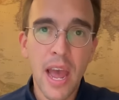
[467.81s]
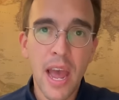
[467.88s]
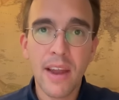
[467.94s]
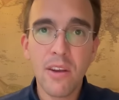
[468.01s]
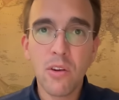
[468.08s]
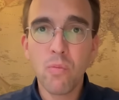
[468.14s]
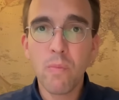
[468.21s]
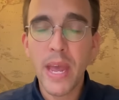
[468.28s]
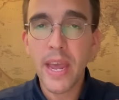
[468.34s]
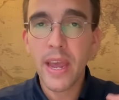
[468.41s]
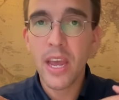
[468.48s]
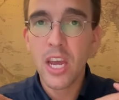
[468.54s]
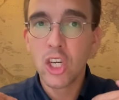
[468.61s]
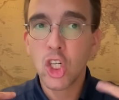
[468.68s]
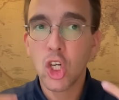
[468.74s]
and to
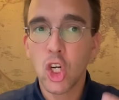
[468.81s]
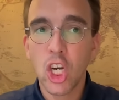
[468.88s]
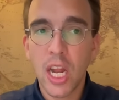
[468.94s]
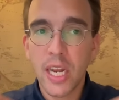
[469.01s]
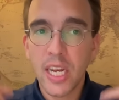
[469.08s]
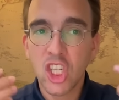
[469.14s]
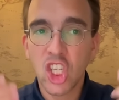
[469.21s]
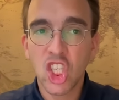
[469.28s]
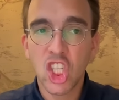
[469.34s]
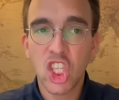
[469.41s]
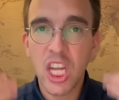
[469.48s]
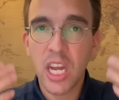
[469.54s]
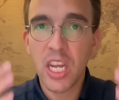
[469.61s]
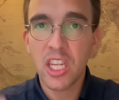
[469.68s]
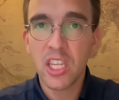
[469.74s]
make sure that there's
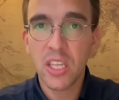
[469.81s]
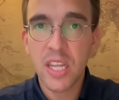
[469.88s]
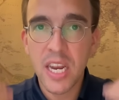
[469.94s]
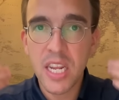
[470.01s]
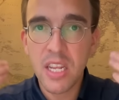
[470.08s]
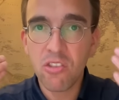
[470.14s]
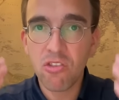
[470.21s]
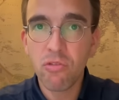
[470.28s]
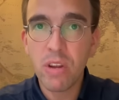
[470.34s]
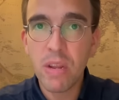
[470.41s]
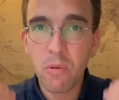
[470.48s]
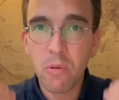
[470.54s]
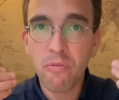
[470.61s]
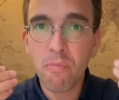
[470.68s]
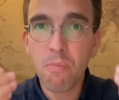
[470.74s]
a steady
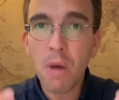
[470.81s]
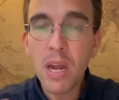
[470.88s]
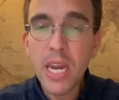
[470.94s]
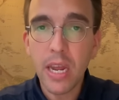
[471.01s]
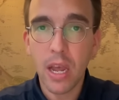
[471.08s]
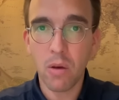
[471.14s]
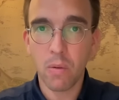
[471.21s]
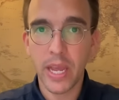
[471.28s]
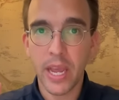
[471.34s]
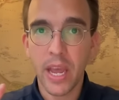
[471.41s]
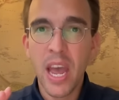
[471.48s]
stream of money going.